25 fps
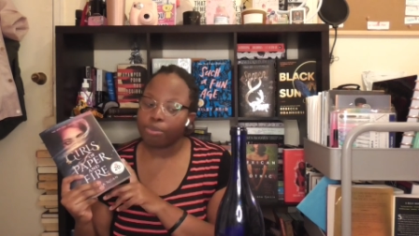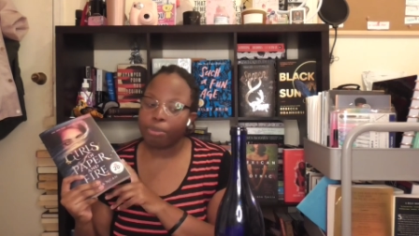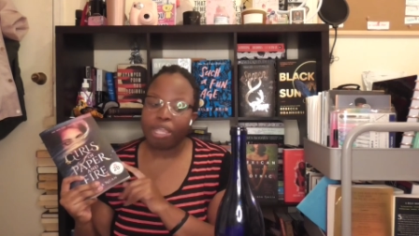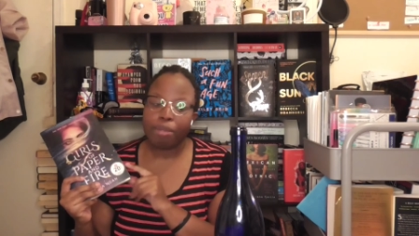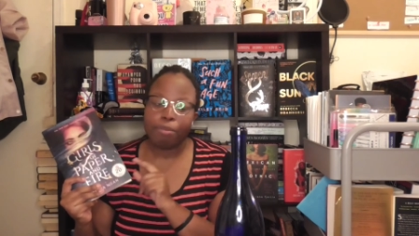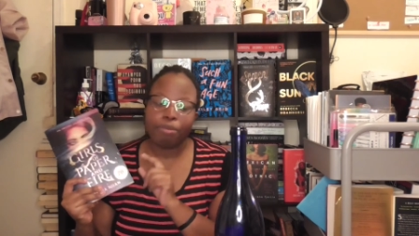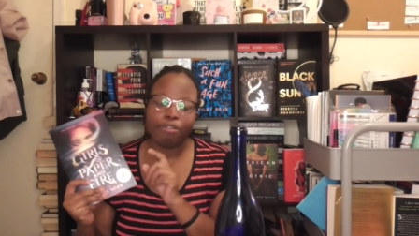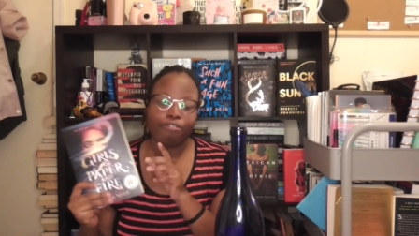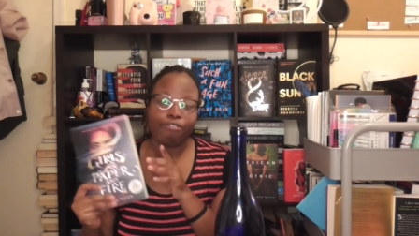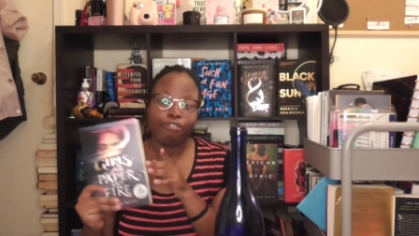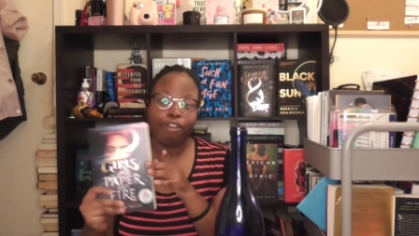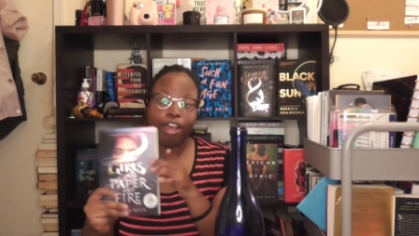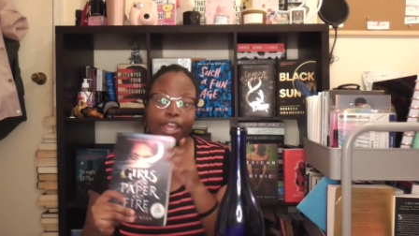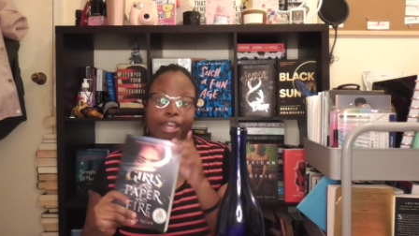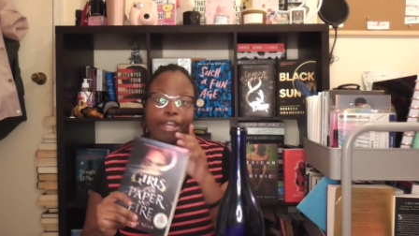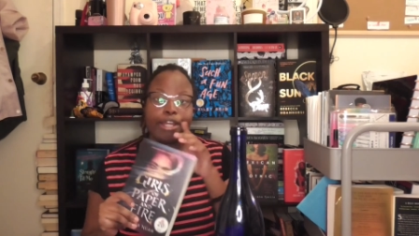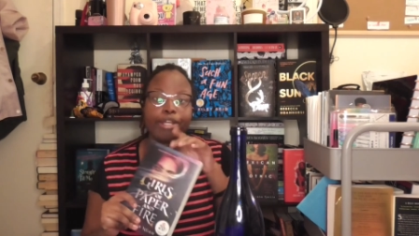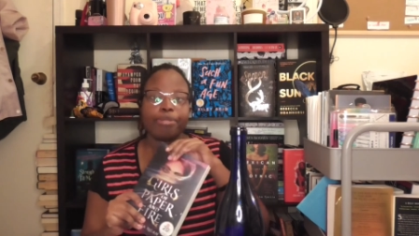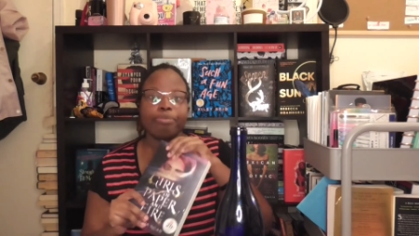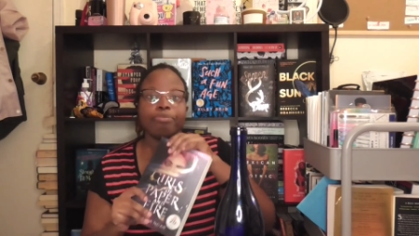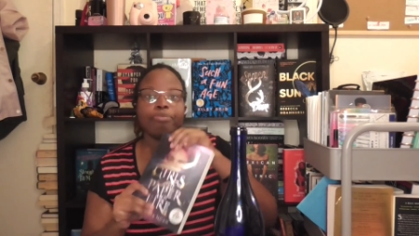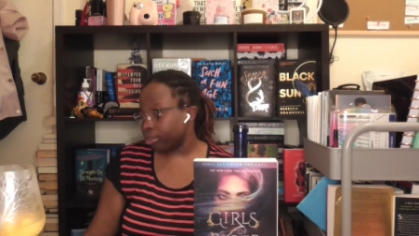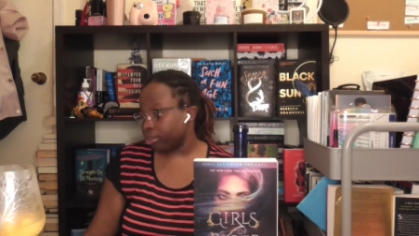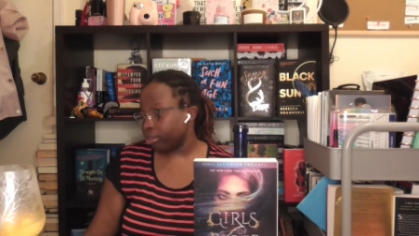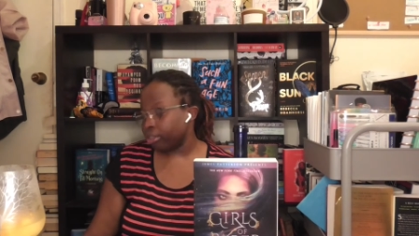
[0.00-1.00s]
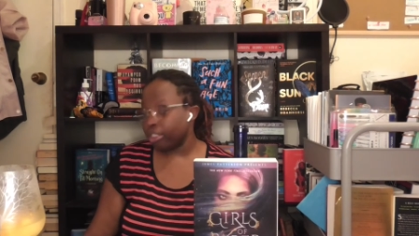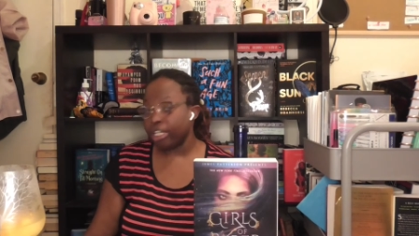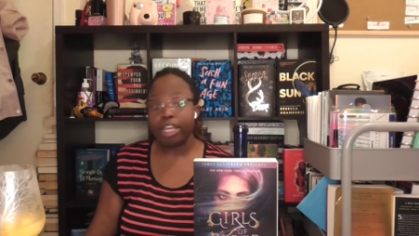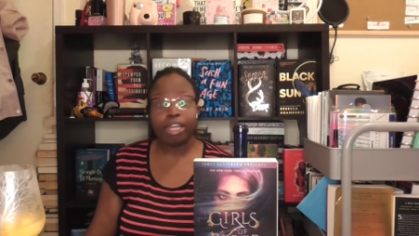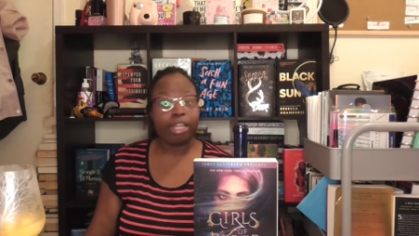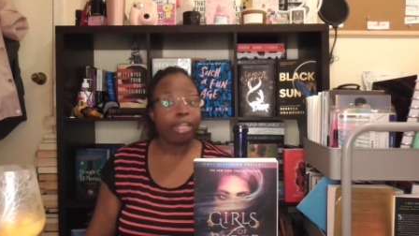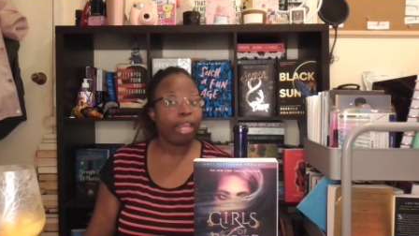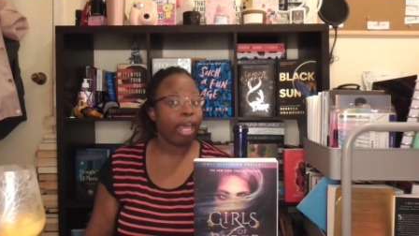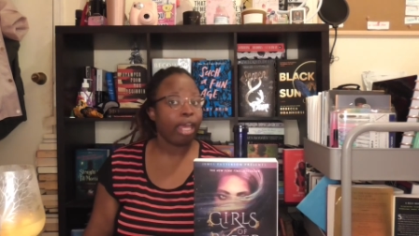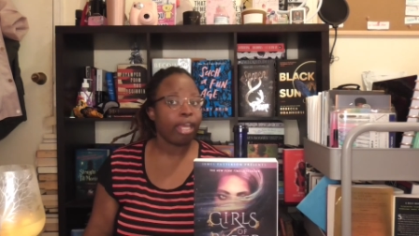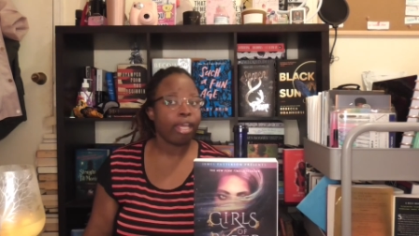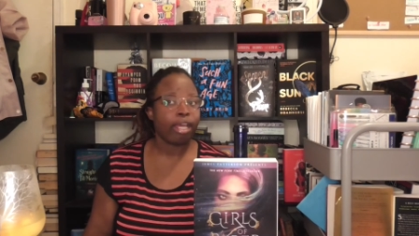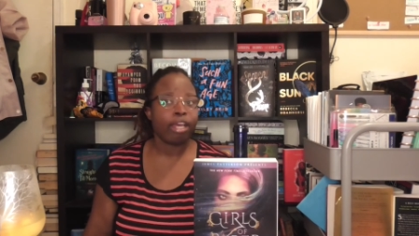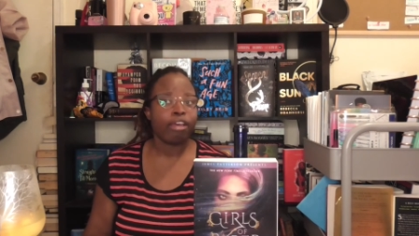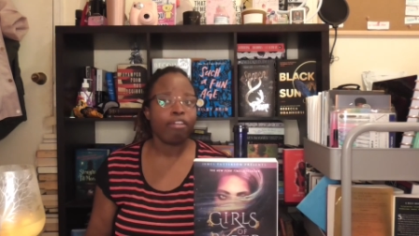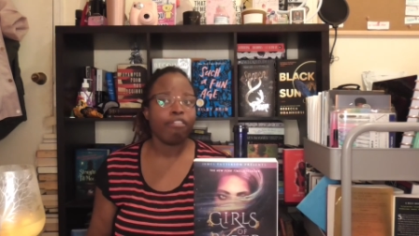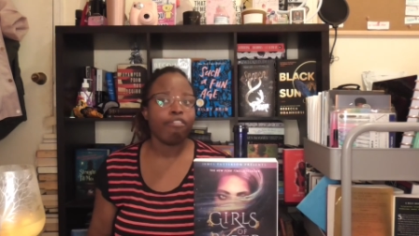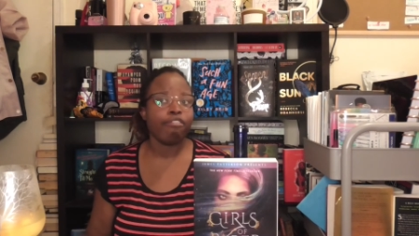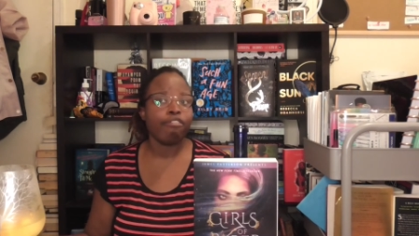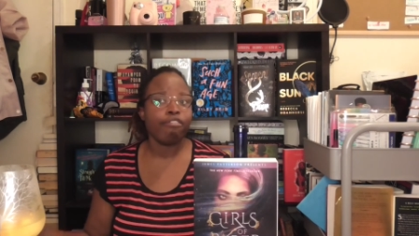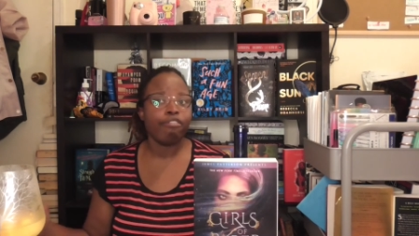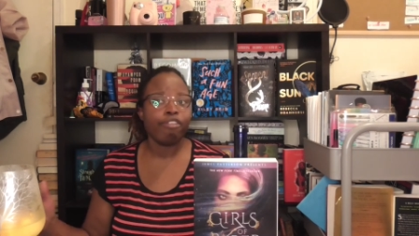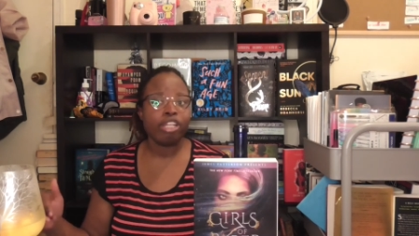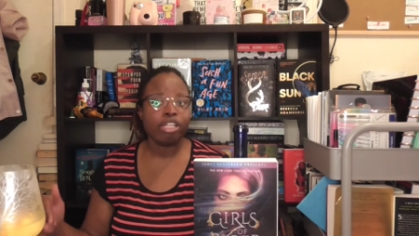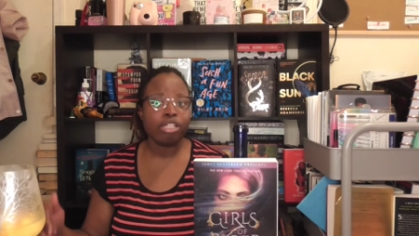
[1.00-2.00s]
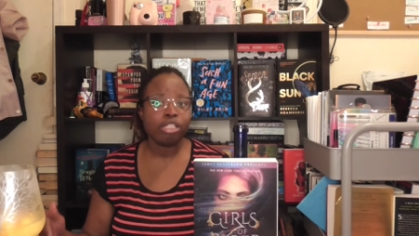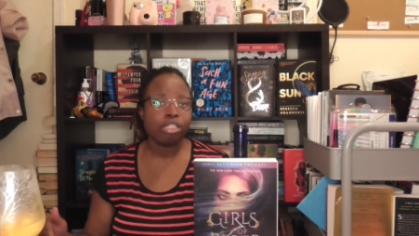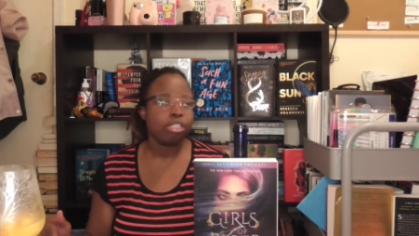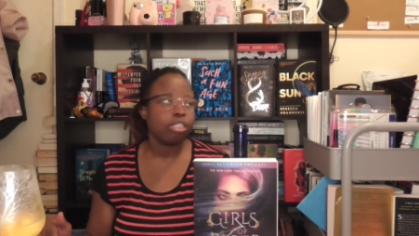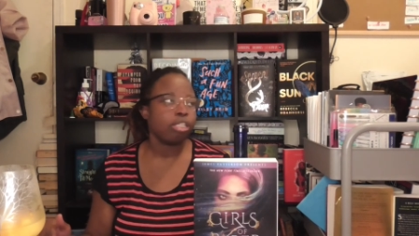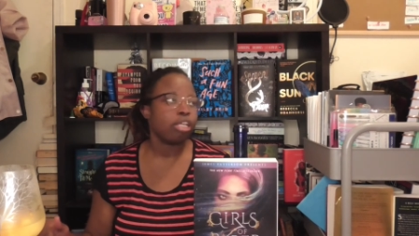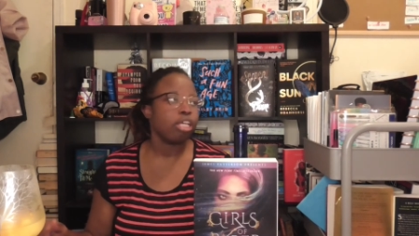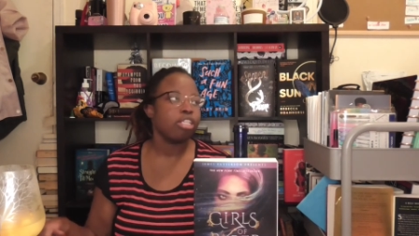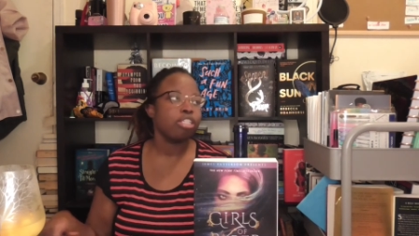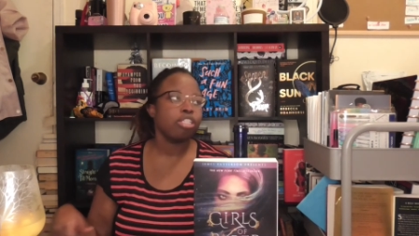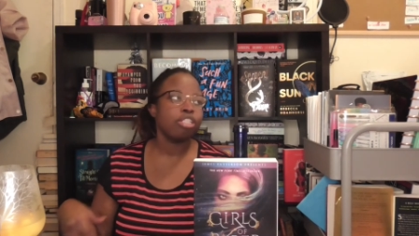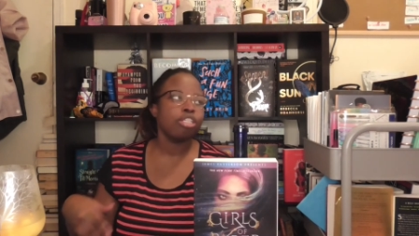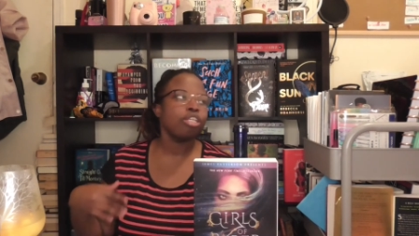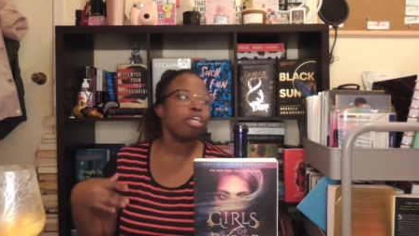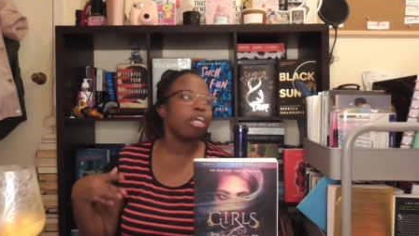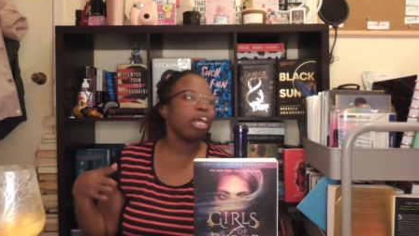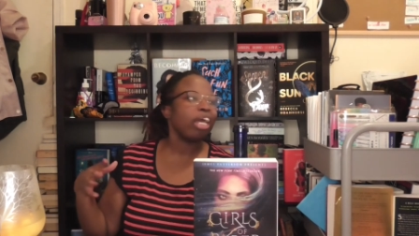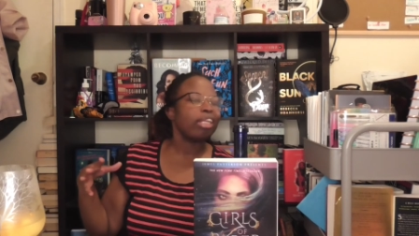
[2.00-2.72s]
of Paper and Fire they like convinced because